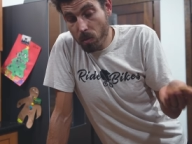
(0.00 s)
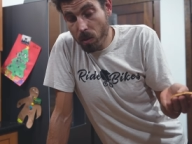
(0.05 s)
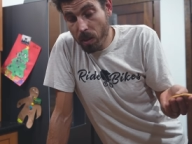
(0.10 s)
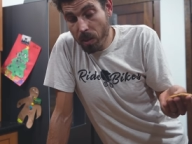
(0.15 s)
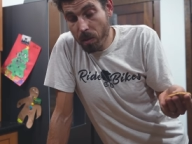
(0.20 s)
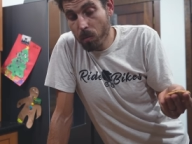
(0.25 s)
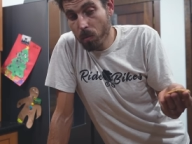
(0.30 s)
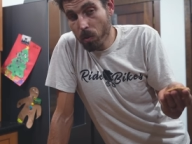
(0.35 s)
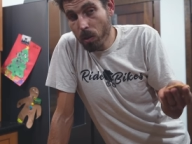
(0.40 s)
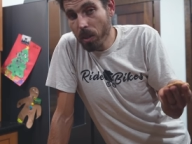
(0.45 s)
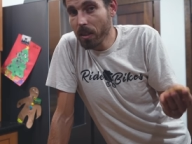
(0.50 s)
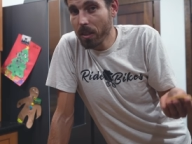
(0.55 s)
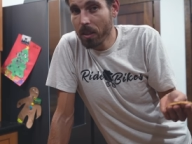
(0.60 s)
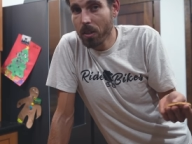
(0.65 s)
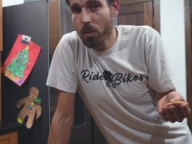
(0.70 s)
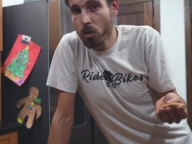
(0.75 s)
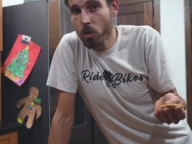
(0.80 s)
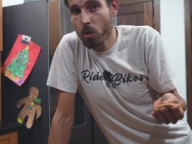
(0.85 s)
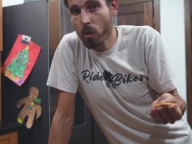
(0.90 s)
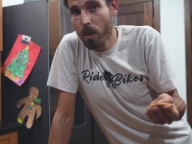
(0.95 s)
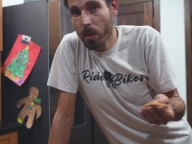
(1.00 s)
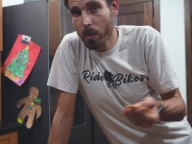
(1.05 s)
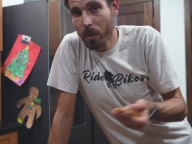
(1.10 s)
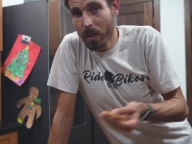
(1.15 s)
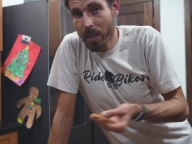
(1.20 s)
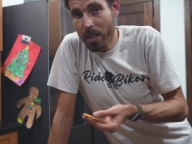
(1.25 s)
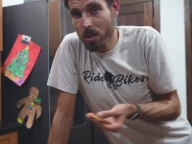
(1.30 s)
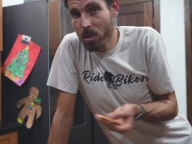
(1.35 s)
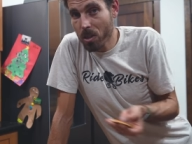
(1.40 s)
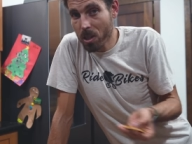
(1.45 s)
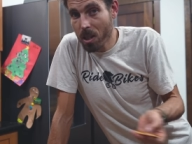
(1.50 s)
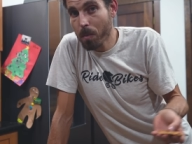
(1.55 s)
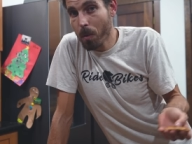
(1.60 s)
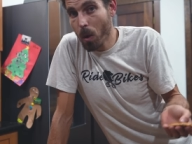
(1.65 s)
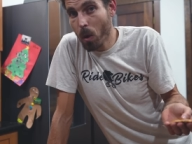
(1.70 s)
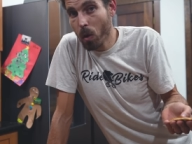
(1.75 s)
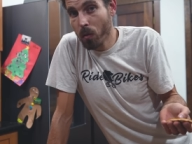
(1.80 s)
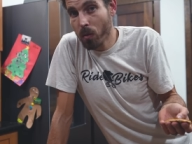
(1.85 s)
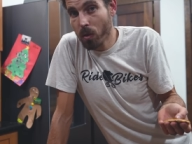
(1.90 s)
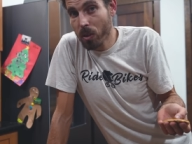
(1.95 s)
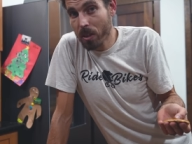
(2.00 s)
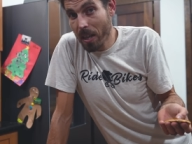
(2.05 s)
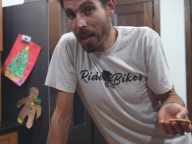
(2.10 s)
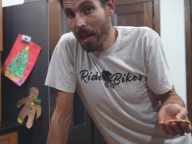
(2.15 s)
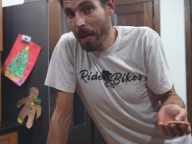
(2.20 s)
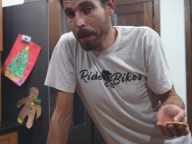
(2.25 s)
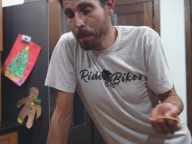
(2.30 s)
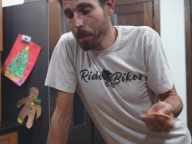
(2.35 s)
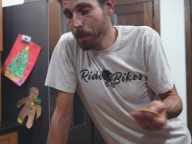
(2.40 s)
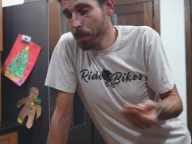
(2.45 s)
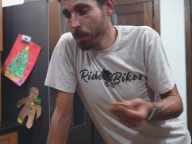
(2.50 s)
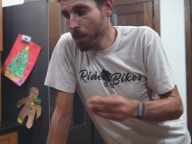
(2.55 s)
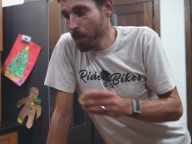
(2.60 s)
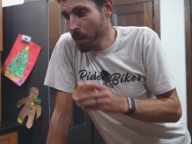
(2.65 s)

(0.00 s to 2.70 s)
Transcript: can really destroy a relationship over time.